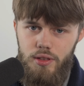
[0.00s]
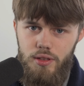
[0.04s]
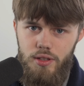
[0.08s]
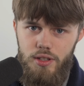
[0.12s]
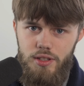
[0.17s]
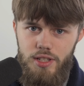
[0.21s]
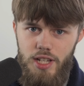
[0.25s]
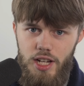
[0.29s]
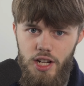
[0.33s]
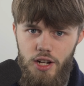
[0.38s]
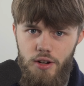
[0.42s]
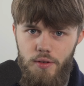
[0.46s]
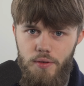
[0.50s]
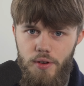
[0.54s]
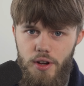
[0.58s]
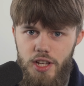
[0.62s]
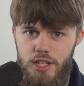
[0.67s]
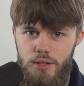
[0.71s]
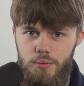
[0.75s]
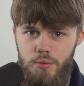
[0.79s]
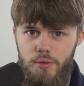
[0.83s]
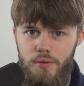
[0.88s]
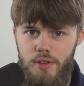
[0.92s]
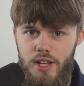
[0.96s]
The
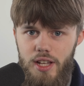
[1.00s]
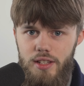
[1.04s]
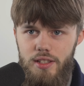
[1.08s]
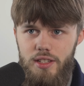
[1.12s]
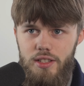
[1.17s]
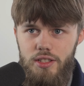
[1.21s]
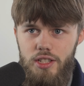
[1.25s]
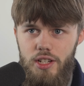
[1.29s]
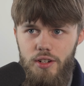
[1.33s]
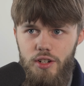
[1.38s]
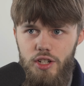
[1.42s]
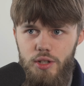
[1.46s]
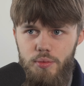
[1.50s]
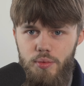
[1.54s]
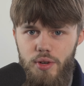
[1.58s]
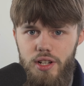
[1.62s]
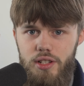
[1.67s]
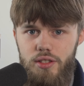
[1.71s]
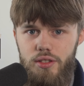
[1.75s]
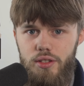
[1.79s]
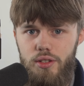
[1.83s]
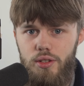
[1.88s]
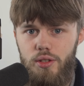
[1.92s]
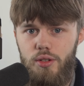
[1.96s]
sacrifice with getting zero
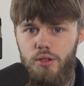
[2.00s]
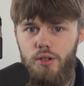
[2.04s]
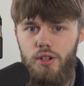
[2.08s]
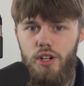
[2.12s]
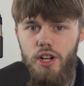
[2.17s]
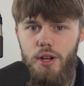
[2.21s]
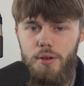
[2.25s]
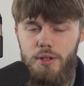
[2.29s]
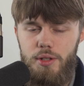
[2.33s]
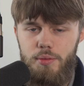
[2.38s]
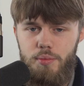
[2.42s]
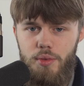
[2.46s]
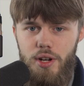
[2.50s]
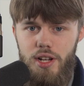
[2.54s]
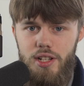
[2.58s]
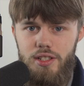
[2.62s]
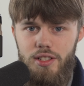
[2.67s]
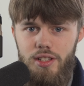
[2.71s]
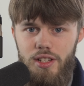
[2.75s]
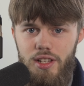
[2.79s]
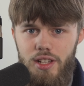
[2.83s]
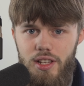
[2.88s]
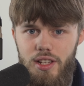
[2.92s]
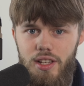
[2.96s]
spreads or lower
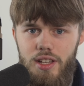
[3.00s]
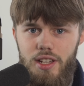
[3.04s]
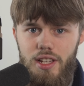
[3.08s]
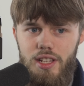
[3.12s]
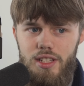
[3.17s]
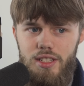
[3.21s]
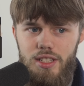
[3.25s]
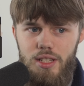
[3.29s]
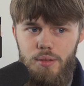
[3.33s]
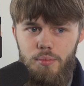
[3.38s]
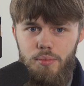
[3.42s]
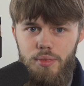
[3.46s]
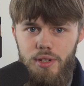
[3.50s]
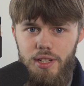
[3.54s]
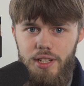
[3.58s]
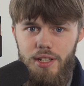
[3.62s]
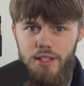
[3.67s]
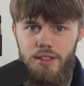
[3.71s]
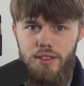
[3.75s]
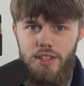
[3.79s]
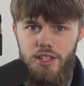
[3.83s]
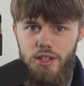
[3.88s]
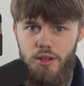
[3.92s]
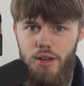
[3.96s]
spreads is
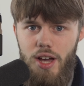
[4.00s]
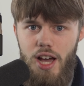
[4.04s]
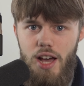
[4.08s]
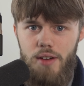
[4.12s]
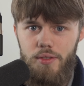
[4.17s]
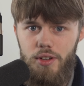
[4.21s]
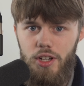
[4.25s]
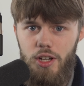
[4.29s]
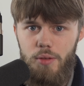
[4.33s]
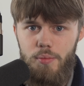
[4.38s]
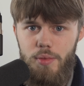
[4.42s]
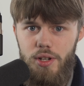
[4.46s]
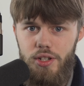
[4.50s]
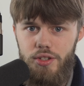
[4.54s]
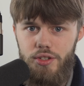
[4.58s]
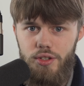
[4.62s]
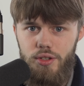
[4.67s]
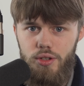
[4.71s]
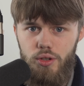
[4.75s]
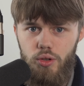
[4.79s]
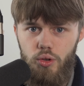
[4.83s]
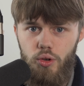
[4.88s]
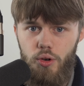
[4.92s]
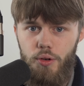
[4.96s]
simply that you have a
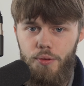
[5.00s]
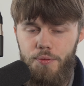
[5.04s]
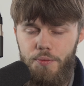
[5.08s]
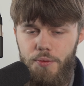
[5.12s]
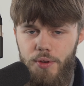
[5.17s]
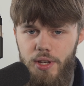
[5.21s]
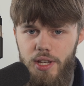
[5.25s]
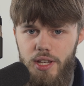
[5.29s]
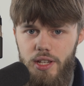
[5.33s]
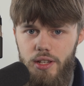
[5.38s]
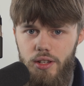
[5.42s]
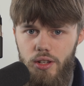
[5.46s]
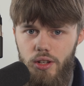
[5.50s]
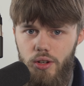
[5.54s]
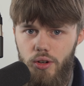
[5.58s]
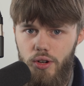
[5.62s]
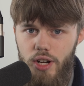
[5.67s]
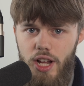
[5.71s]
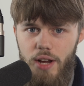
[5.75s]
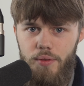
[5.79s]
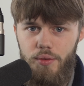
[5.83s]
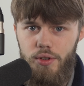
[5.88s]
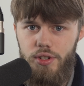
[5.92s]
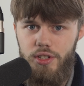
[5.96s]
commission or a fee
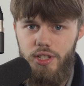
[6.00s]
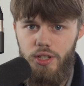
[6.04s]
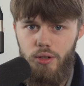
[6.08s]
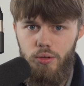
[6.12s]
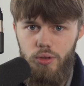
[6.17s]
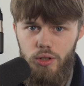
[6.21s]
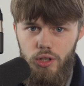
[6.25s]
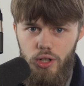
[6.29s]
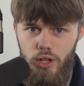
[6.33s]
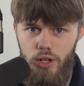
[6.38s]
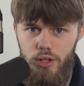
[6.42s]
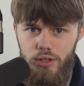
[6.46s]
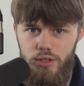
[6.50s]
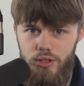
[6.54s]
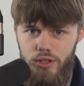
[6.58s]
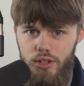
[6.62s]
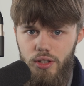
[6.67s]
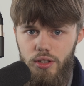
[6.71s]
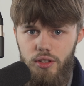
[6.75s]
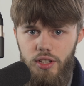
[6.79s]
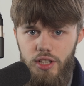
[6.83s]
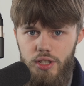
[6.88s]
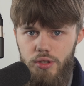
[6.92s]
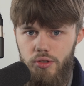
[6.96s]
on every single lot
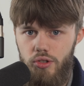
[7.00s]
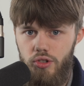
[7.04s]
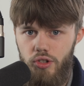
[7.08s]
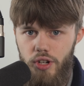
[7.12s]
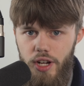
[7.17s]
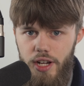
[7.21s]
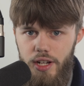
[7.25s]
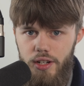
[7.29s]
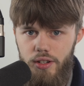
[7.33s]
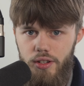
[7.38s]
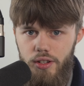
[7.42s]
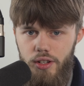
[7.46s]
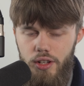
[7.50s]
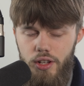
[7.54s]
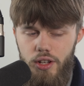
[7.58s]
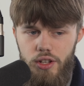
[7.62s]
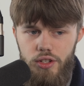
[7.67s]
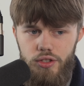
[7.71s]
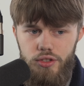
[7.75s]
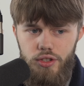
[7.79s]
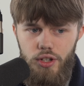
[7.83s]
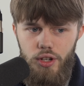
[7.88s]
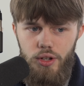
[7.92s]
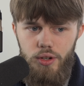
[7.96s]
that you trade.
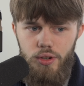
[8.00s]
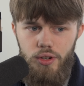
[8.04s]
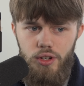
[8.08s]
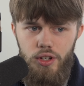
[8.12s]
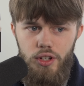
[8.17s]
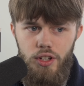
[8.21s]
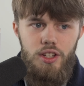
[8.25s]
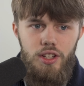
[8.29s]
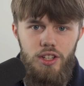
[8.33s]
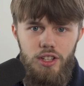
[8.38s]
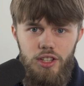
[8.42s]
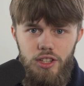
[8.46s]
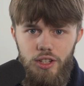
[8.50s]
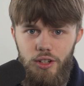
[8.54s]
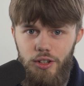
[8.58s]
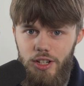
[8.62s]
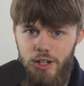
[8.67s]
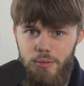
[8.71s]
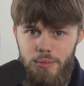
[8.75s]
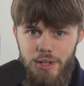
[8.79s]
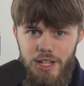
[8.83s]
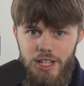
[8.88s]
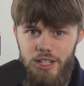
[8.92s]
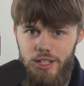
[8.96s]
So you're
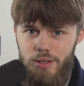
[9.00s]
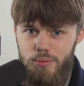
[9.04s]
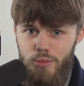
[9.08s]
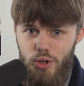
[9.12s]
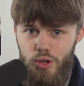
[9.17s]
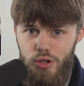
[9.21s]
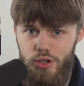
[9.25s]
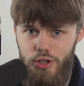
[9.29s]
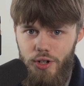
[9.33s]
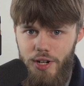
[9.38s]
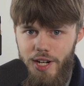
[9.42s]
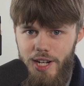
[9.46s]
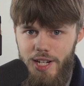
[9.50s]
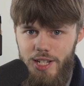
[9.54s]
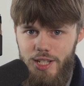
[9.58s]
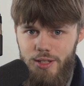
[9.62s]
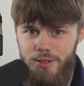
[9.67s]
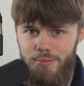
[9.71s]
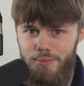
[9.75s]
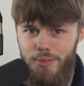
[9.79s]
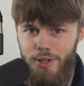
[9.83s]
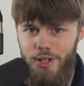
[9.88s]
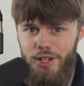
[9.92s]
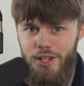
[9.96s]
going to be in more
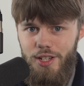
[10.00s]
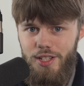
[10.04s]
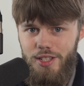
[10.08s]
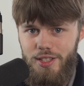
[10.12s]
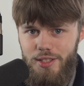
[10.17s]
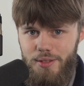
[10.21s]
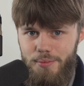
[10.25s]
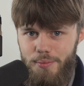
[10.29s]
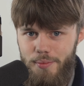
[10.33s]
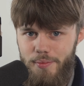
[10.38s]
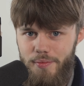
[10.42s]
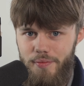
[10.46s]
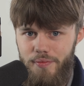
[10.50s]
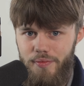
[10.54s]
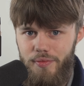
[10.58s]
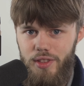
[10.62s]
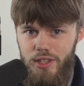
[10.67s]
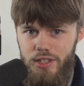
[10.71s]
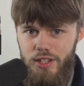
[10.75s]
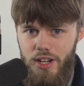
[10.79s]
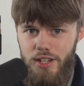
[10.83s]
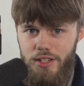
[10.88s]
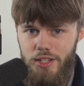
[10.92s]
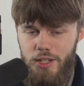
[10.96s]
trades because
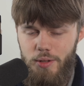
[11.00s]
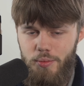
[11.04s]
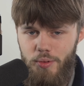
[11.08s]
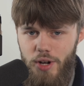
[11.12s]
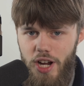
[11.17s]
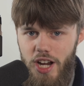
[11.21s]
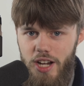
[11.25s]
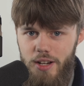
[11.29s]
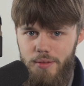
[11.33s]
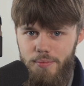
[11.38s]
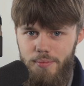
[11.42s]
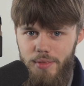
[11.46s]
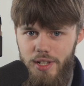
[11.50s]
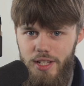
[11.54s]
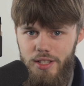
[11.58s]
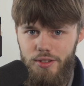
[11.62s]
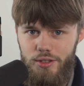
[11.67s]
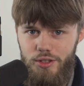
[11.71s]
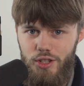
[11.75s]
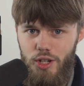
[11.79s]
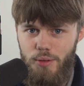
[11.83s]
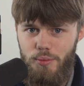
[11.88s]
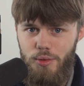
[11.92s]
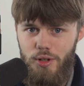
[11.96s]
tighter spread means
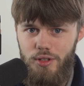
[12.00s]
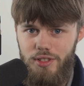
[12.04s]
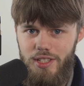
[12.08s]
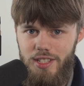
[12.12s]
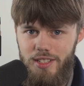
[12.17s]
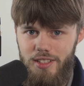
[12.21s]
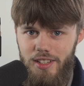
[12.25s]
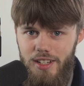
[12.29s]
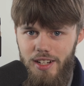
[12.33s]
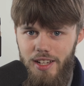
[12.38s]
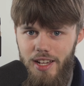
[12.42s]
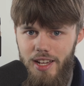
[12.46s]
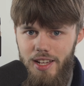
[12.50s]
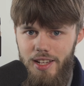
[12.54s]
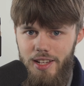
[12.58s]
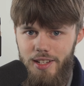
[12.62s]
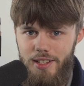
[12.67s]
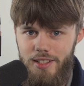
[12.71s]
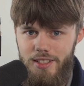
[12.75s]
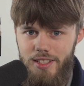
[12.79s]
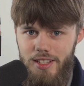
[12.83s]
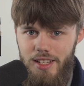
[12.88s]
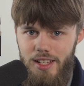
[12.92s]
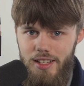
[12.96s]
your stop loss isn't going to get
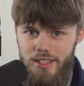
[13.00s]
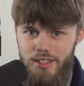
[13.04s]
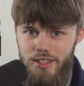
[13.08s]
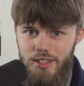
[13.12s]
hit